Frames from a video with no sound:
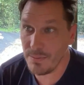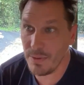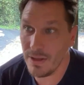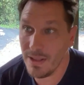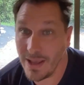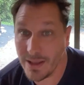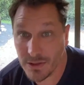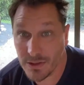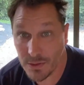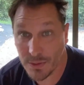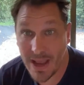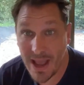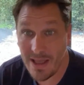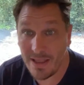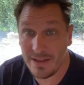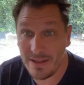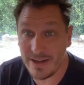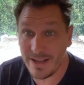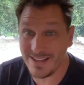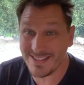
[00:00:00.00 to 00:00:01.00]
But like the
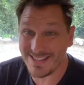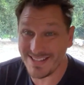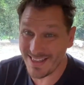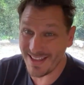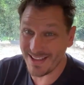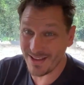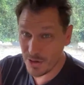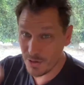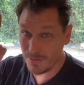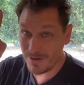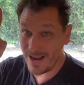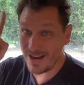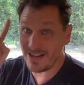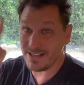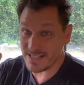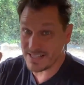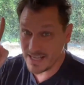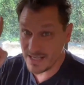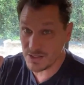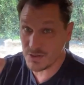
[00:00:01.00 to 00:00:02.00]
reality is, I think
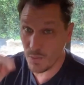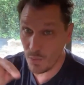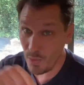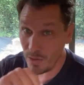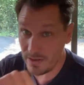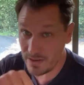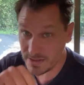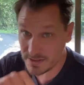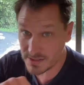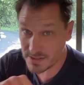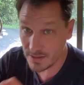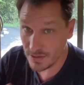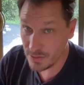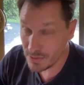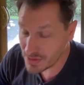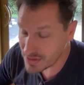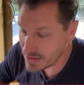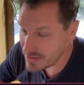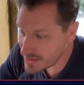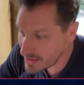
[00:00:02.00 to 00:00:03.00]
Kubernetes is one of the
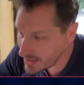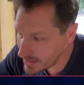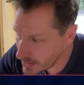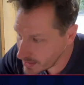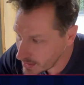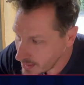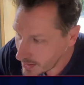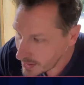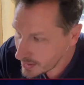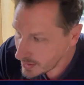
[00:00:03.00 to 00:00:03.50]
solutions here.